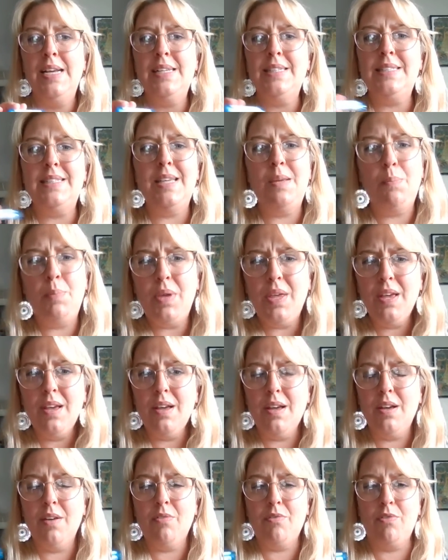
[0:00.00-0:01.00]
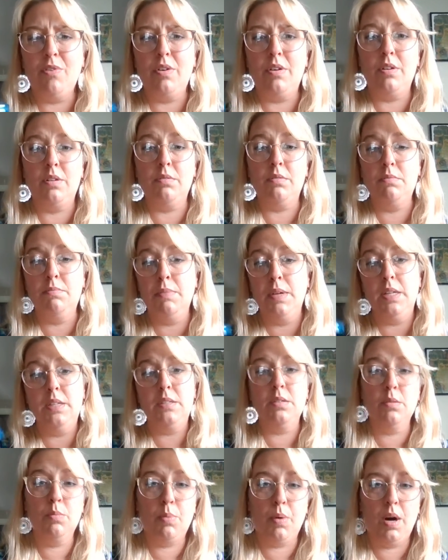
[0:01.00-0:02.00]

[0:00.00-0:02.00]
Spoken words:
Sepia for mental